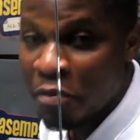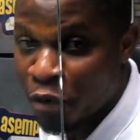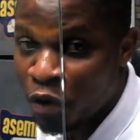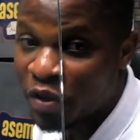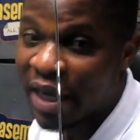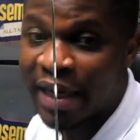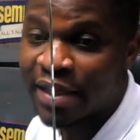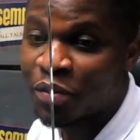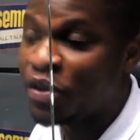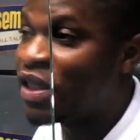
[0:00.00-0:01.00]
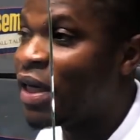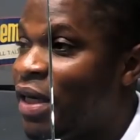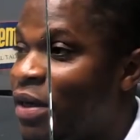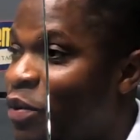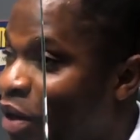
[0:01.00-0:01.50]
the producer na te
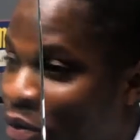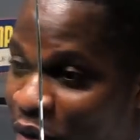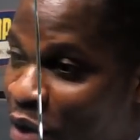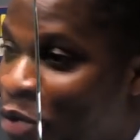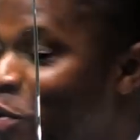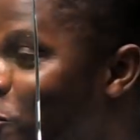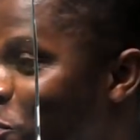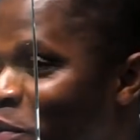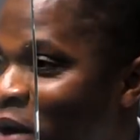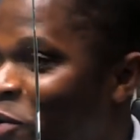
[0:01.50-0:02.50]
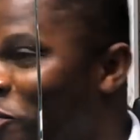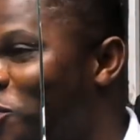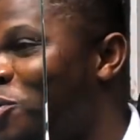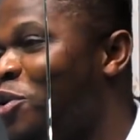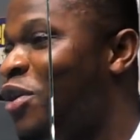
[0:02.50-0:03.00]
wonchen. Wo yakura wo be do mu
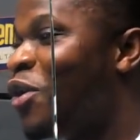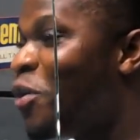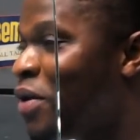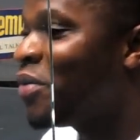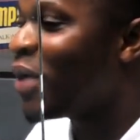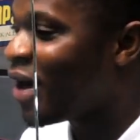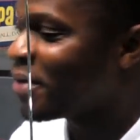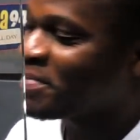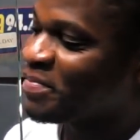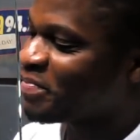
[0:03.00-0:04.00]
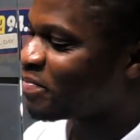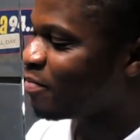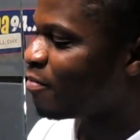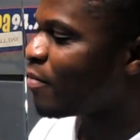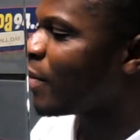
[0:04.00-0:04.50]
microphone. Obi, hwe.
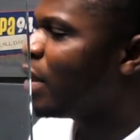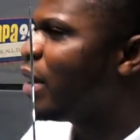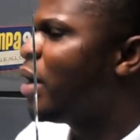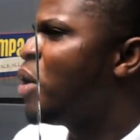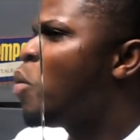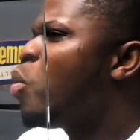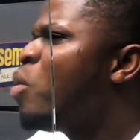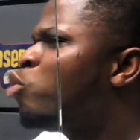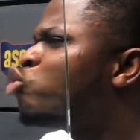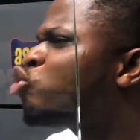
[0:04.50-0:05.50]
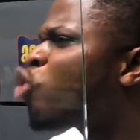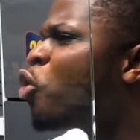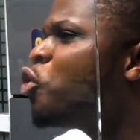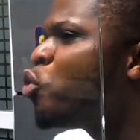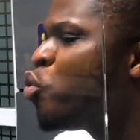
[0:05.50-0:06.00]
We will show
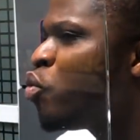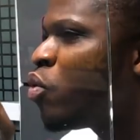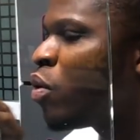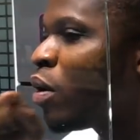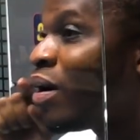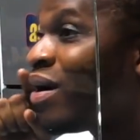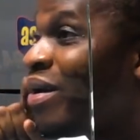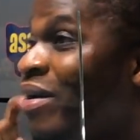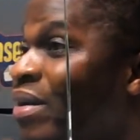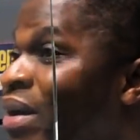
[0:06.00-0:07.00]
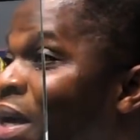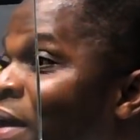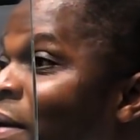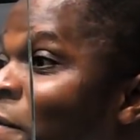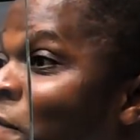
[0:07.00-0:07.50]
you
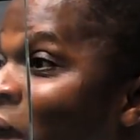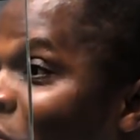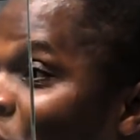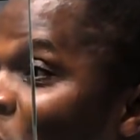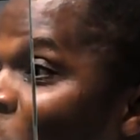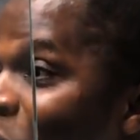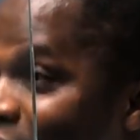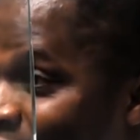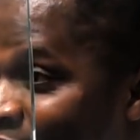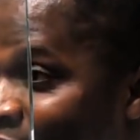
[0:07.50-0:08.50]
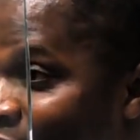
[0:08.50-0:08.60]
factory owners